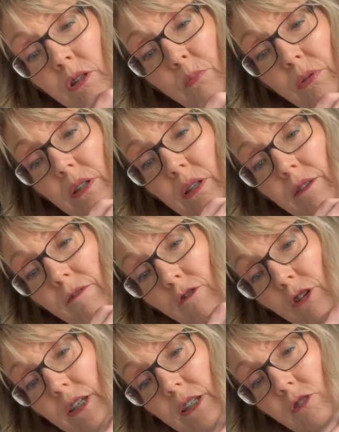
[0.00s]
put in the
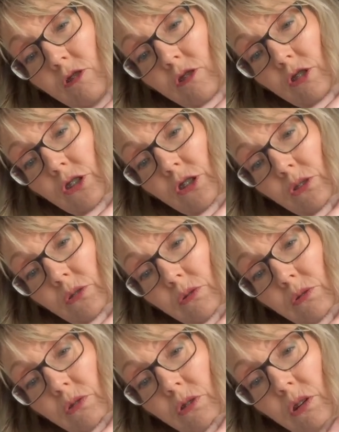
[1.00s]
fridge to
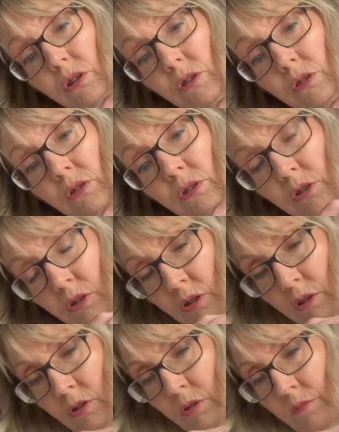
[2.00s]
use.
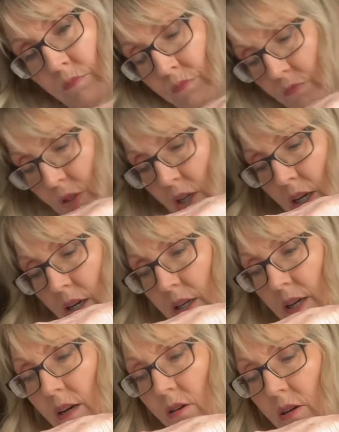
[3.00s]
Okay,
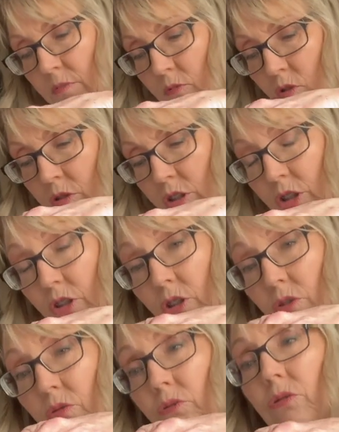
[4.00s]
now I'm going to
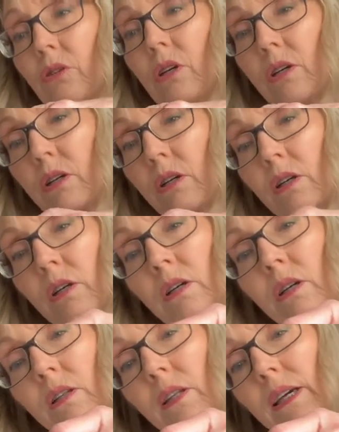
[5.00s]
use
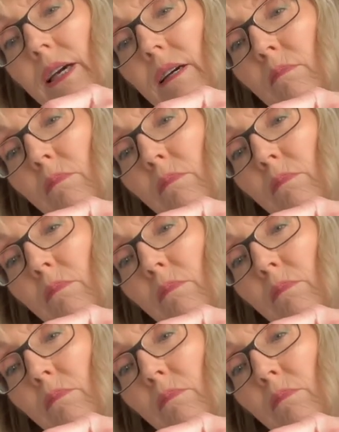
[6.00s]
the egg